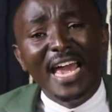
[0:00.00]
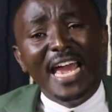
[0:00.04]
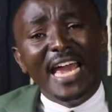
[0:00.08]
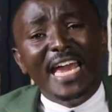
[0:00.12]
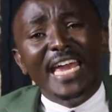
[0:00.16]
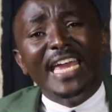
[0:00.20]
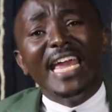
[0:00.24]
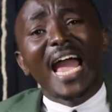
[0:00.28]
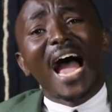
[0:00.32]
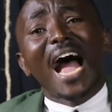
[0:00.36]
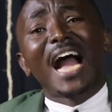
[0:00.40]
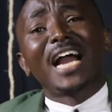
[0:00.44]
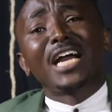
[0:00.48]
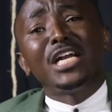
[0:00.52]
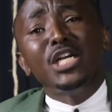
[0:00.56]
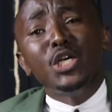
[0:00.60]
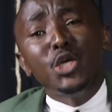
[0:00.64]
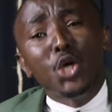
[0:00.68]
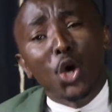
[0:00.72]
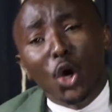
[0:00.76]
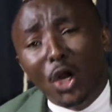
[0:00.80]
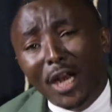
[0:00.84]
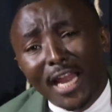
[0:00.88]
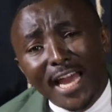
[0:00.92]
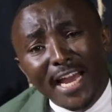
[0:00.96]
He
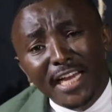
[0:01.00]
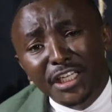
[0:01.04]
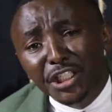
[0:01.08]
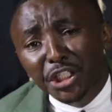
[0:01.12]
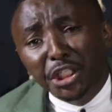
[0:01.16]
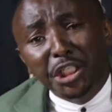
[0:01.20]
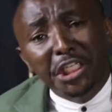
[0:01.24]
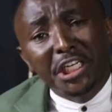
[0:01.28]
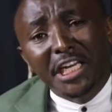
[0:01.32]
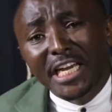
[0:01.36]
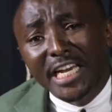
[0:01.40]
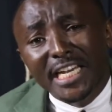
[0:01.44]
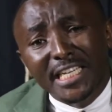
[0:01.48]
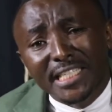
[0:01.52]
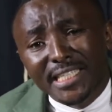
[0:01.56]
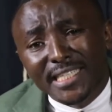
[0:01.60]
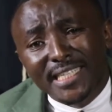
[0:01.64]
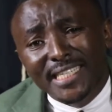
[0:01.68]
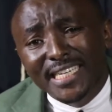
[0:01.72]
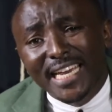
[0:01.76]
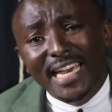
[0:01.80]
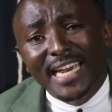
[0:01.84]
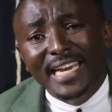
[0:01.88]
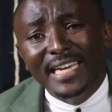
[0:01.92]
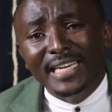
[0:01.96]
acknowledged his
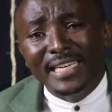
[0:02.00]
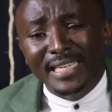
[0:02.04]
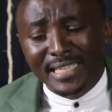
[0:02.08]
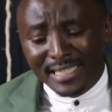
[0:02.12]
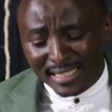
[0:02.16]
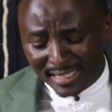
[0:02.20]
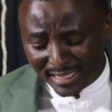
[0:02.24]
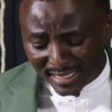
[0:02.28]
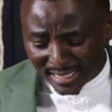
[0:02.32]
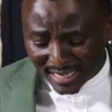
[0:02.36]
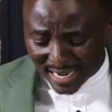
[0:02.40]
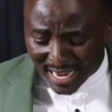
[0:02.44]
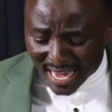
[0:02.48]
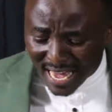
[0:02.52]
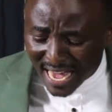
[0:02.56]
sin.